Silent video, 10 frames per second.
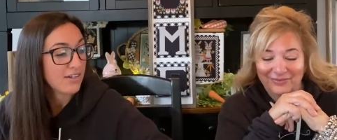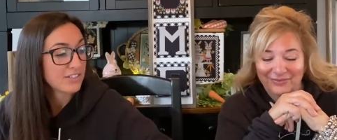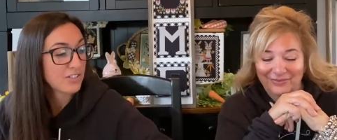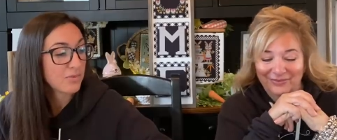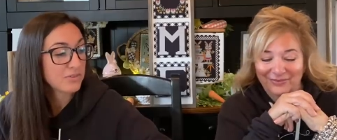
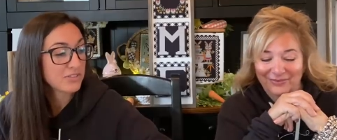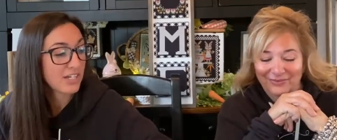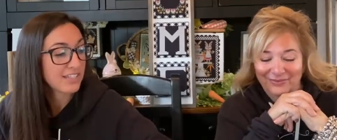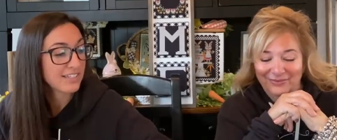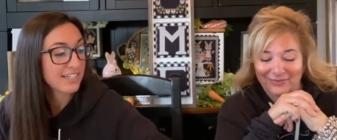Speaker 1: she almost tried
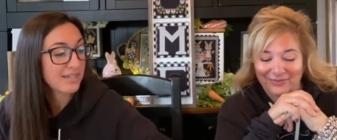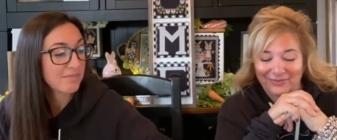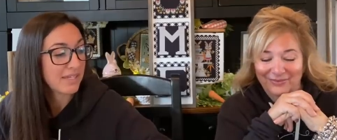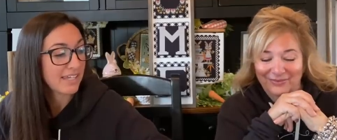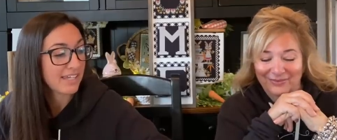to lick
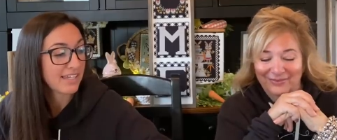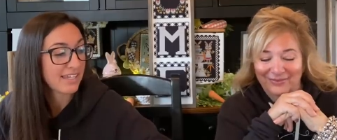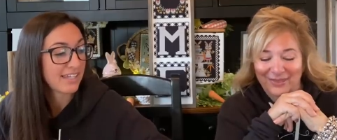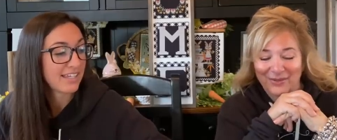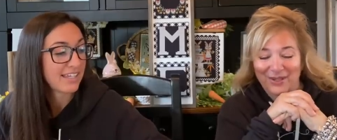me.
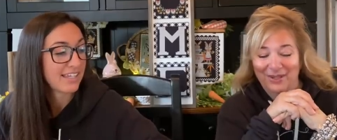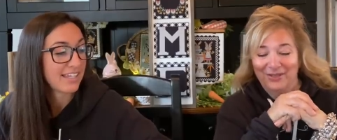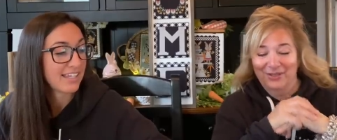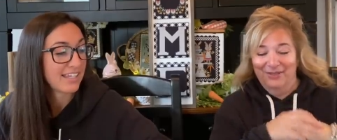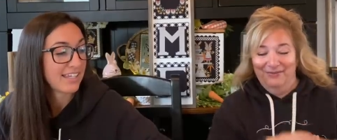Oh,
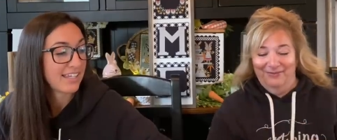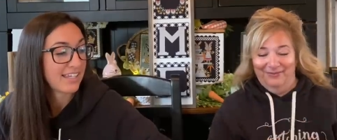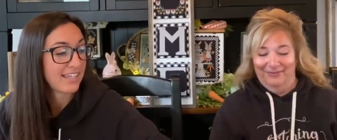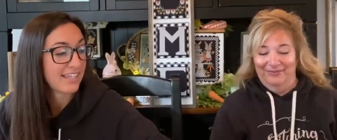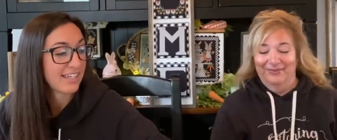
Speaker 2: gosh.
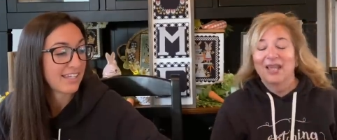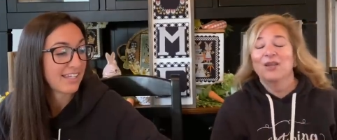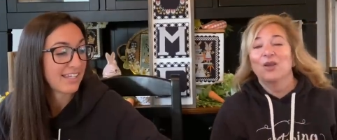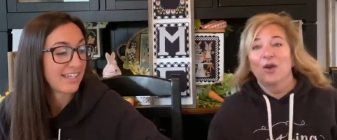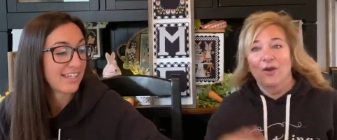
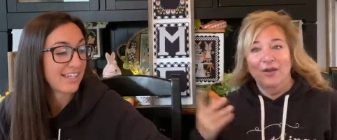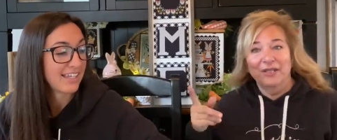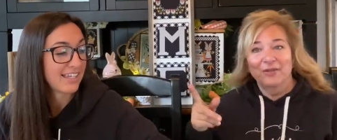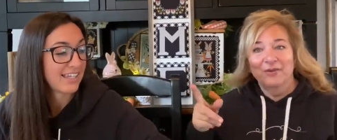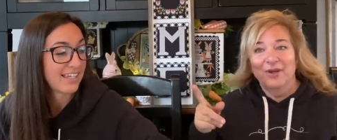
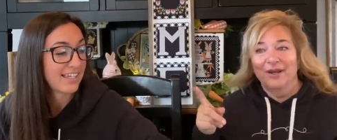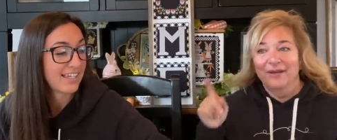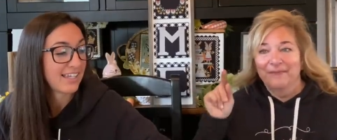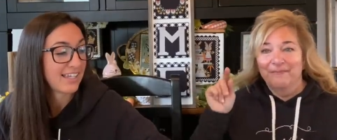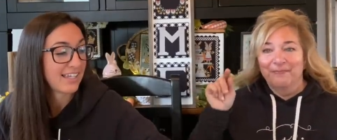Also,
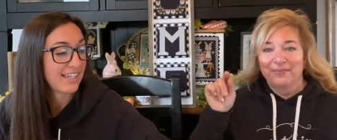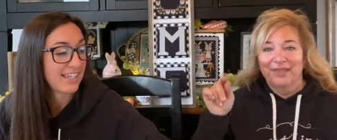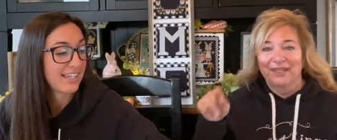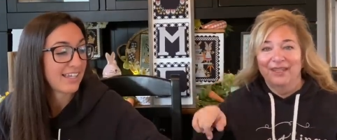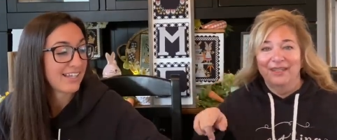um,
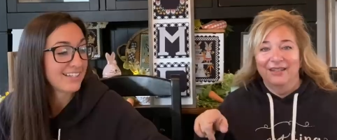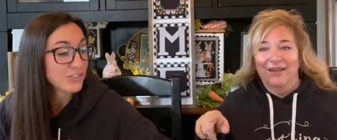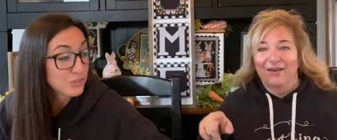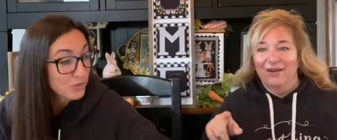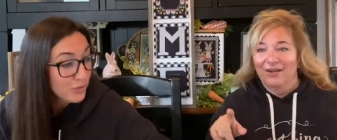in
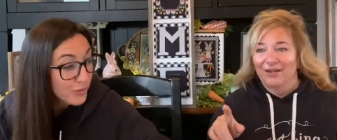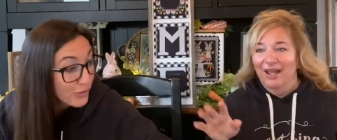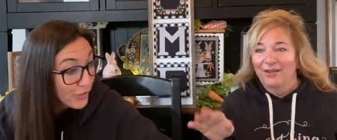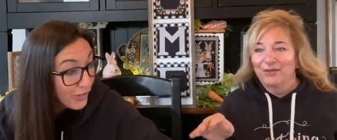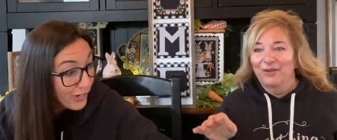our
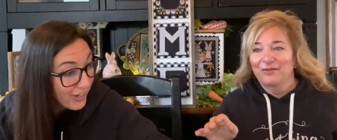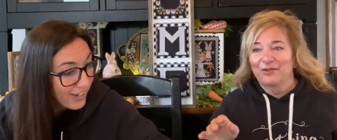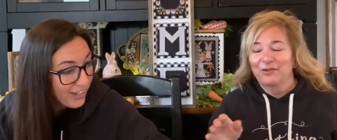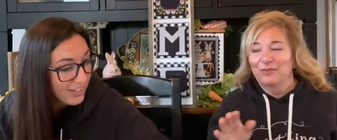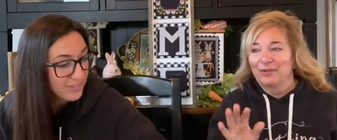housewives
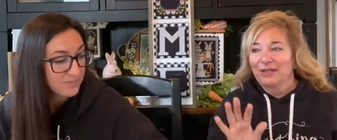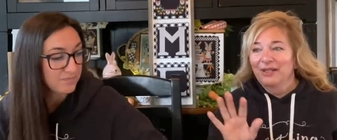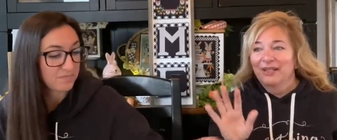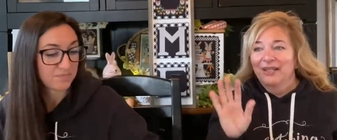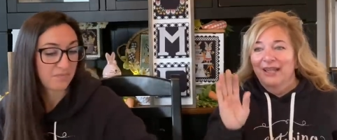group,
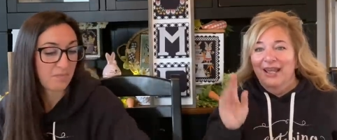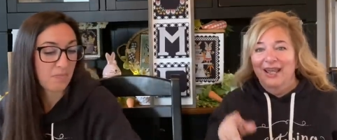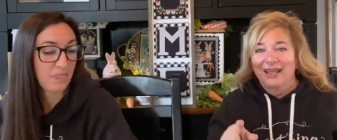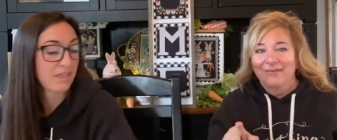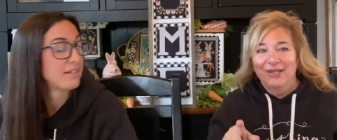
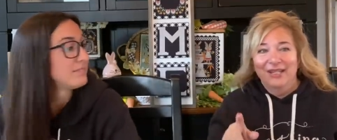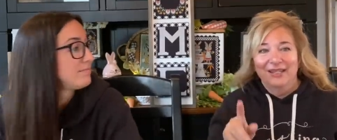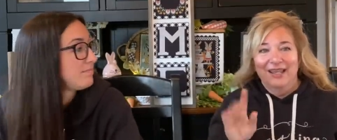Amy